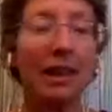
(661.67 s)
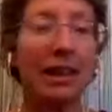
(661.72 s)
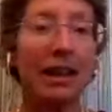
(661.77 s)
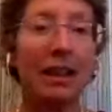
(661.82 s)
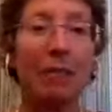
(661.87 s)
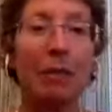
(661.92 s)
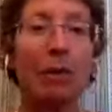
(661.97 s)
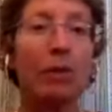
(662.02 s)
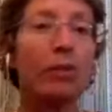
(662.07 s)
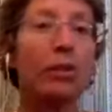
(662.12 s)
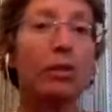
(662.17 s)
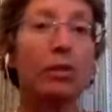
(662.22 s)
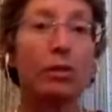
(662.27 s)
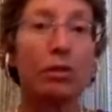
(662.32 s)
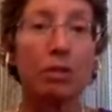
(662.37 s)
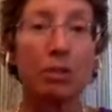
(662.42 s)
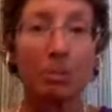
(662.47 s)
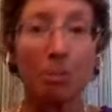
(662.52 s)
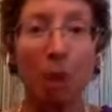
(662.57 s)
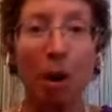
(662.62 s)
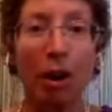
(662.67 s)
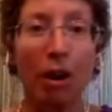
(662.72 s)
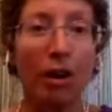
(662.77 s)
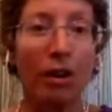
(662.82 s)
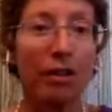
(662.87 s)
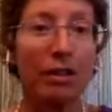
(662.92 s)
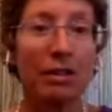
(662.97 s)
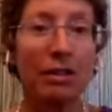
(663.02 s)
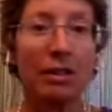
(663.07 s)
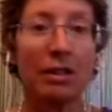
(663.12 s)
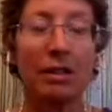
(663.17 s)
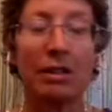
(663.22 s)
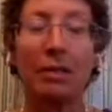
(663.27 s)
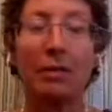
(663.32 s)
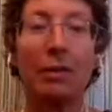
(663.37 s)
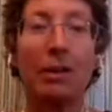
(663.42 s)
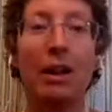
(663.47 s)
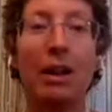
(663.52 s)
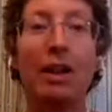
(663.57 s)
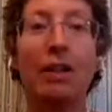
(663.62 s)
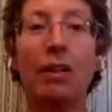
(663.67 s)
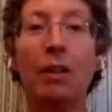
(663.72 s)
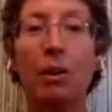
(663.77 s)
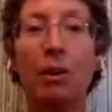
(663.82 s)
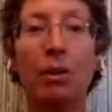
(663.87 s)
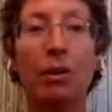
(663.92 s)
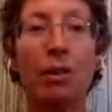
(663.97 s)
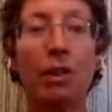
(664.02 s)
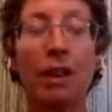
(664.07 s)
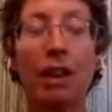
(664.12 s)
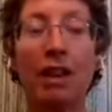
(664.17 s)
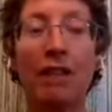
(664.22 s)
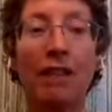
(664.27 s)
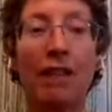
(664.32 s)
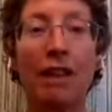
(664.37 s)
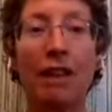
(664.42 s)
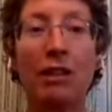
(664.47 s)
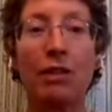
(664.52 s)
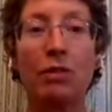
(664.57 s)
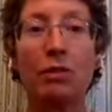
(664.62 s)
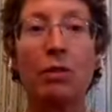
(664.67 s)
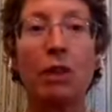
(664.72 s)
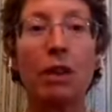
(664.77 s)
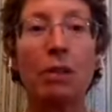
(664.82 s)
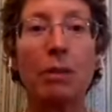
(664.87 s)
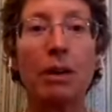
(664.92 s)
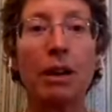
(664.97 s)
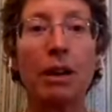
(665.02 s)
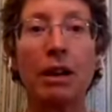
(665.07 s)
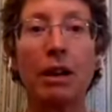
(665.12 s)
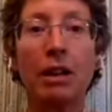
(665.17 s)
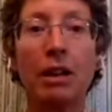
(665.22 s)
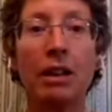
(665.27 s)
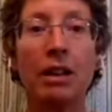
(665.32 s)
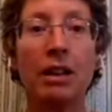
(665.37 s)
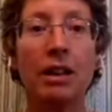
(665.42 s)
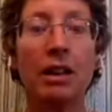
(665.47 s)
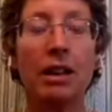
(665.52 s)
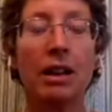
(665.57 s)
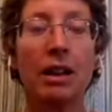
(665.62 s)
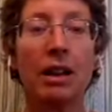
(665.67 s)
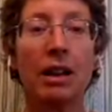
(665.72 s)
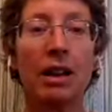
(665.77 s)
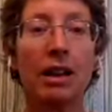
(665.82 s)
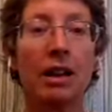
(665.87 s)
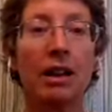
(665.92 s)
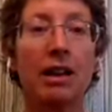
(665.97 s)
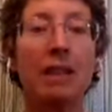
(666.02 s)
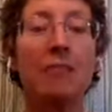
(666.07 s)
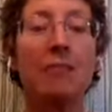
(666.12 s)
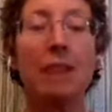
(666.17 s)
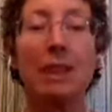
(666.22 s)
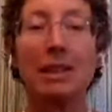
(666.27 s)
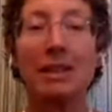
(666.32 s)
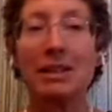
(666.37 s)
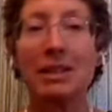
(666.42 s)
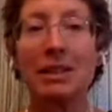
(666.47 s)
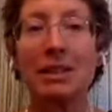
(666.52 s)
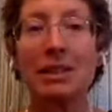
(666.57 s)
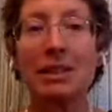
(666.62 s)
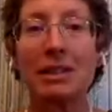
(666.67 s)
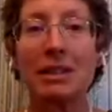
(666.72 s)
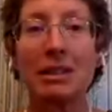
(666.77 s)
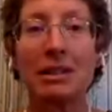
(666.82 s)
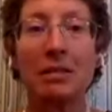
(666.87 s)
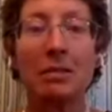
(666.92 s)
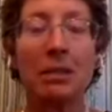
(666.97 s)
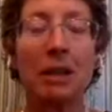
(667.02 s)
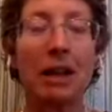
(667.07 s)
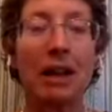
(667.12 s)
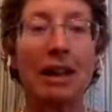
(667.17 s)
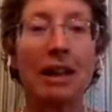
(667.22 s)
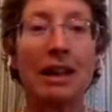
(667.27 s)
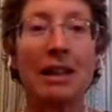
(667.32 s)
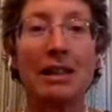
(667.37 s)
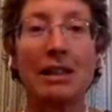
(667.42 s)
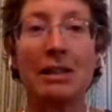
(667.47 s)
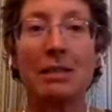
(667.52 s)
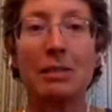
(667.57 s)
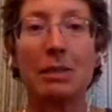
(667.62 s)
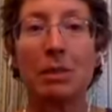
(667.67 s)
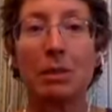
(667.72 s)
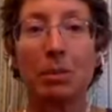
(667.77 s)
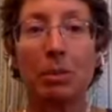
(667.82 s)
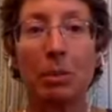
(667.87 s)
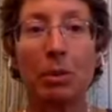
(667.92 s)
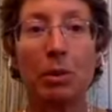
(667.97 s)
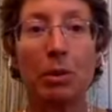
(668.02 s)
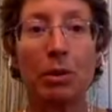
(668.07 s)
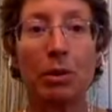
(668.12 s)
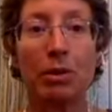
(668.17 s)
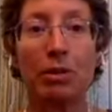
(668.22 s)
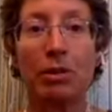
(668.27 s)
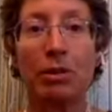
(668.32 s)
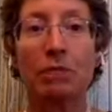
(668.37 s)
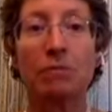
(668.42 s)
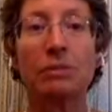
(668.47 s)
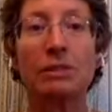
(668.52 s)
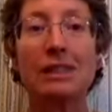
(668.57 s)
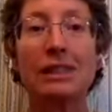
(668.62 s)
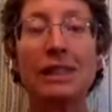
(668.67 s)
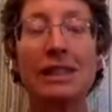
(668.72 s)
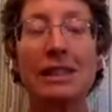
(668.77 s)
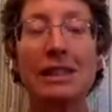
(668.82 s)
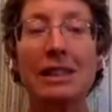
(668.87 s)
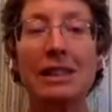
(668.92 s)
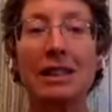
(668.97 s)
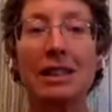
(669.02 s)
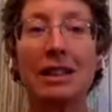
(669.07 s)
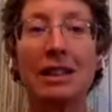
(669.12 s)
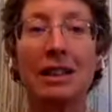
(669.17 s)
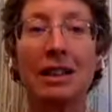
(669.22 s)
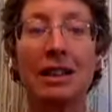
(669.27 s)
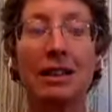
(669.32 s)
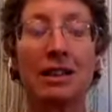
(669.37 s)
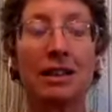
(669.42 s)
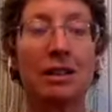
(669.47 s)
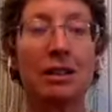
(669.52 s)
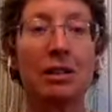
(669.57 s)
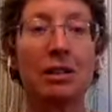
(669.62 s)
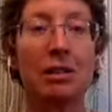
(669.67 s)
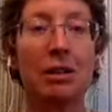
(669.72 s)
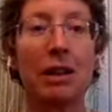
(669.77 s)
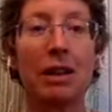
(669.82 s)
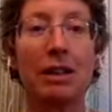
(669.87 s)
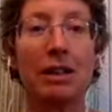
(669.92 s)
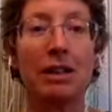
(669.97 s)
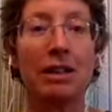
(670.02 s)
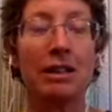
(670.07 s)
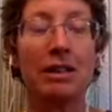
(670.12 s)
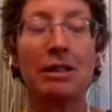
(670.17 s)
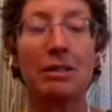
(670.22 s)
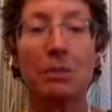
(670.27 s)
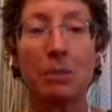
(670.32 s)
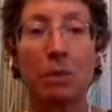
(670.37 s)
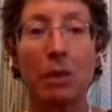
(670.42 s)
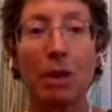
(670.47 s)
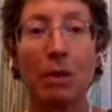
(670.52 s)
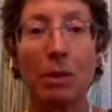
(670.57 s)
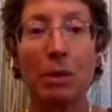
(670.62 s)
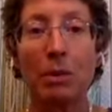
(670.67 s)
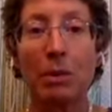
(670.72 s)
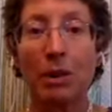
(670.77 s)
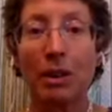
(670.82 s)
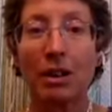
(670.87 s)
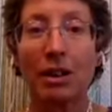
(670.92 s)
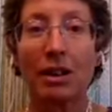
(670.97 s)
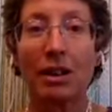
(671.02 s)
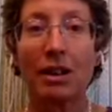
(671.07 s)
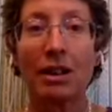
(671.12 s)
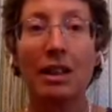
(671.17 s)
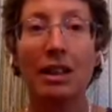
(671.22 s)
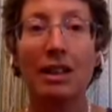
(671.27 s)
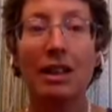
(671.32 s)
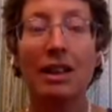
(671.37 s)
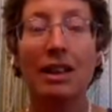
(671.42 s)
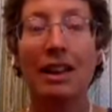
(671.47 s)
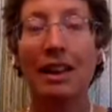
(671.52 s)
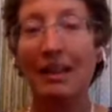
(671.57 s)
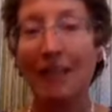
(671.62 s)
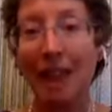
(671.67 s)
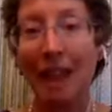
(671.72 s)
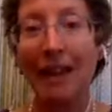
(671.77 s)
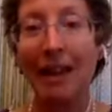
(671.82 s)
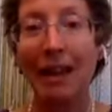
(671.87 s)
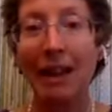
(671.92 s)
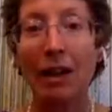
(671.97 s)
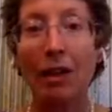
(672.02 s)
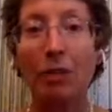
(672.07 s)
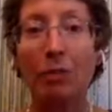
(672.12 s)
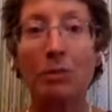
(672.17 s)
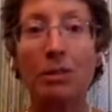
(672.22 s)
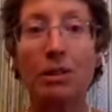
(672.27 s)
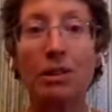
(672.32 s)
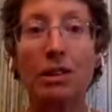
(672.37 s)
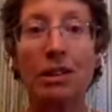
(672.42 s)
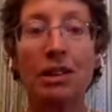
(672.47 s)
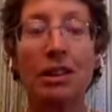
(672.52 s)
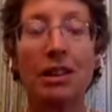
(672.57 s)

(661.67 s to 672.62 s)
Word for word: And I'm also smart when I know that I've had a trauma uh, in my system, I get some support to release it. And so I did some trauma work, and that helped.